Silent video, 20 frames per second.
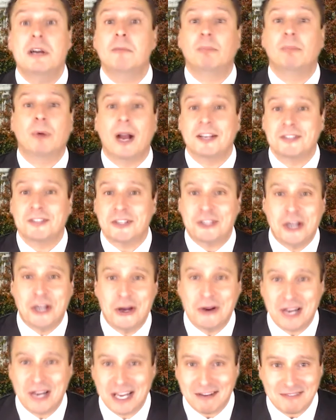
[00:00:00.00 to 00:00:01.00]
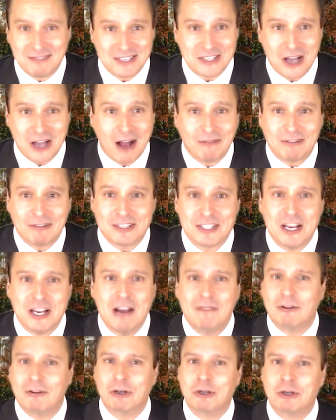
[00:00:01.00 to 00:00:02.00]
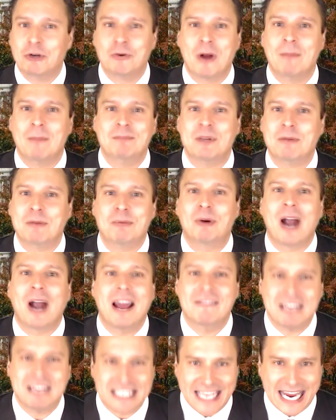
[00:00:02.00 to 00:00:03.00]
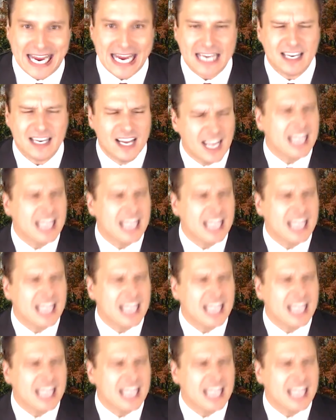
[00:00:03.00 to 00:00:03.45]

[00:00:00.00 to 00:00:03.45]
prostituting of his office for corrupt and private gain.